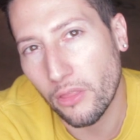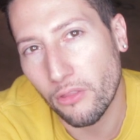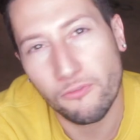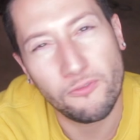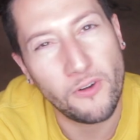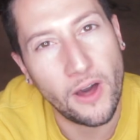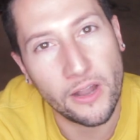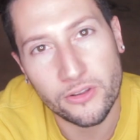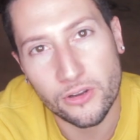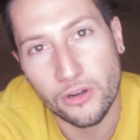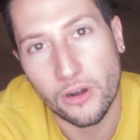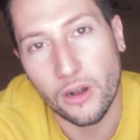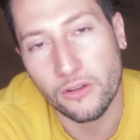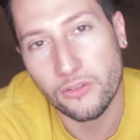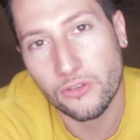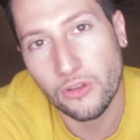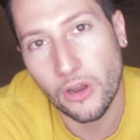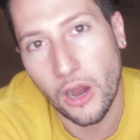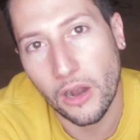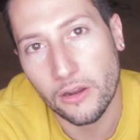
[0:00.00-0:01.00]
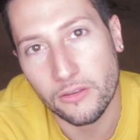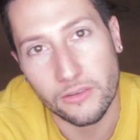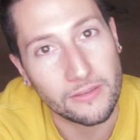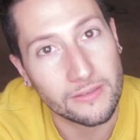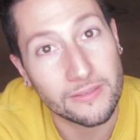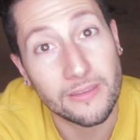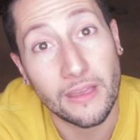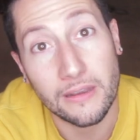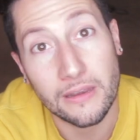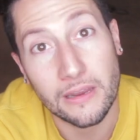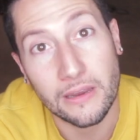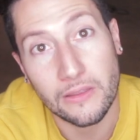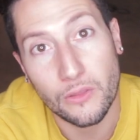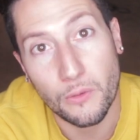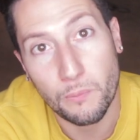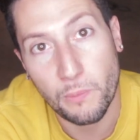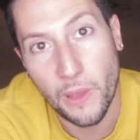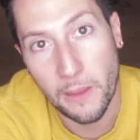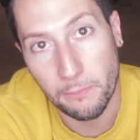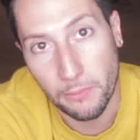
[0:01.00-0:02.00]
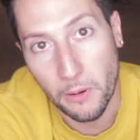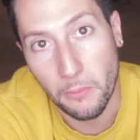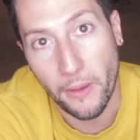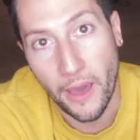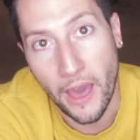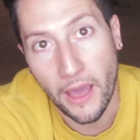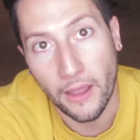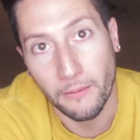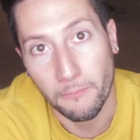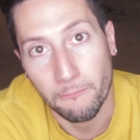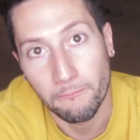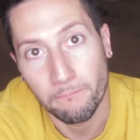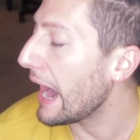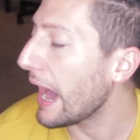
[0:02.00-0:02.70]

on The Fault in Our Stars and sending in the paperback.